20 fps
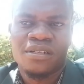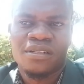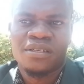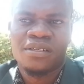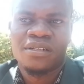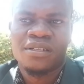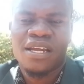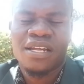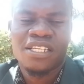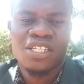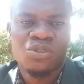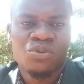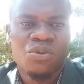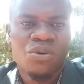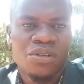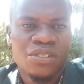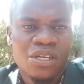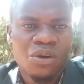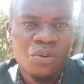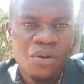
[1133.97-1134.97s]
That is
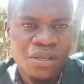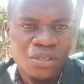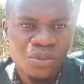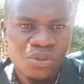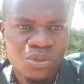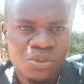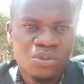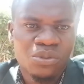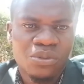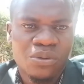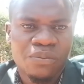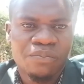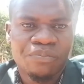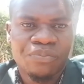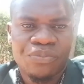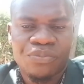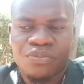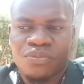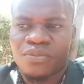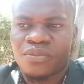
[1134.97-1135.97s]
what I want you to know.
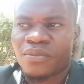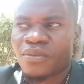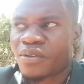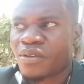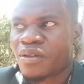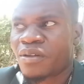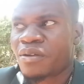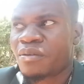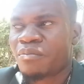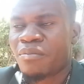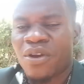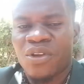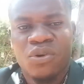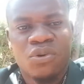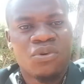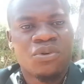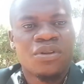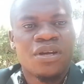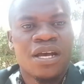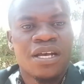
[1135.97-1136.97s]

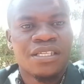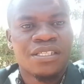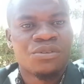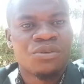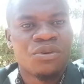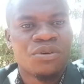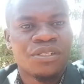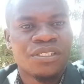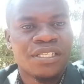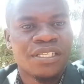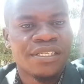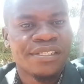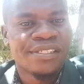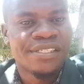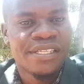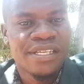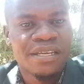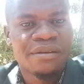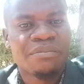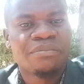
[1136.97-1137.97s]
Mayogun has got his
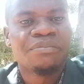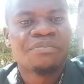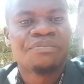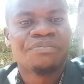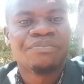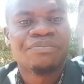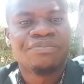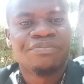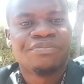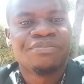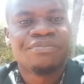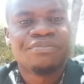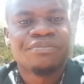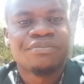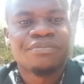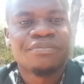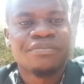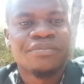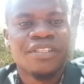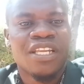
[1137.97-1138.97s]
team.
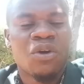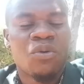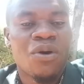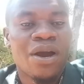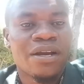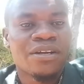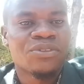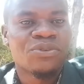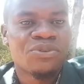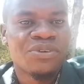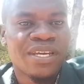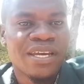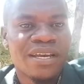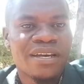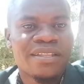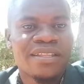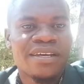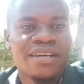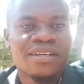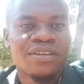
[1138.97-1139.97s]
They work
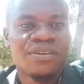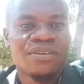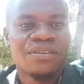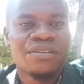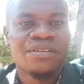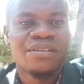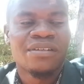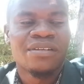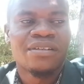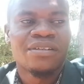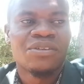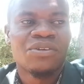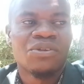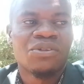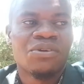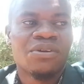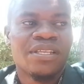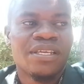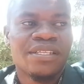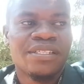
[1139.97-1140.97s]
together. You
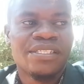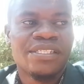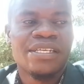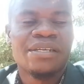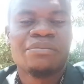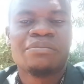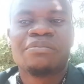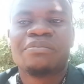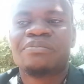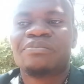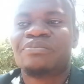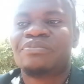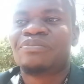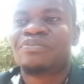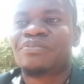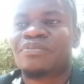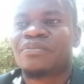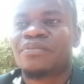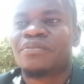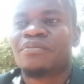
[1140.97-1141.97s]
know the team.
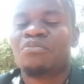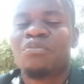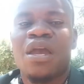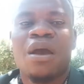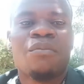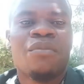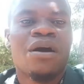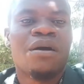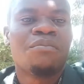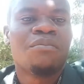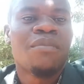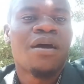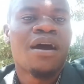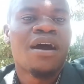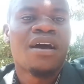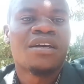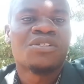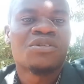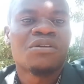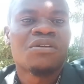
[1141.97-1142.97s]
Me, I'm
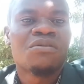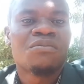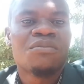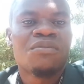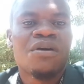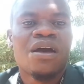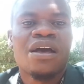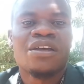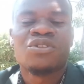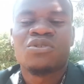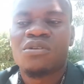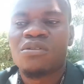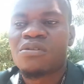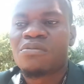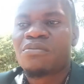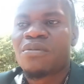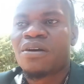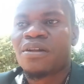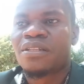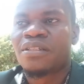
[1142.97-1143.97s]
a solo
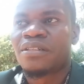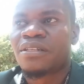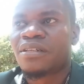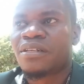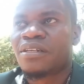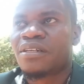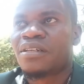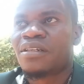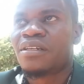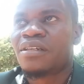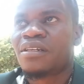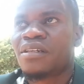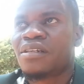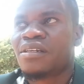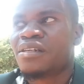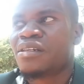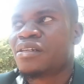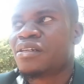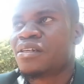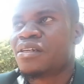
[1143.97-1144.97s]
man.
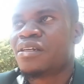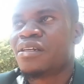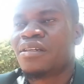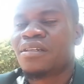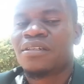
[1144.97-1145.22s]
Huh?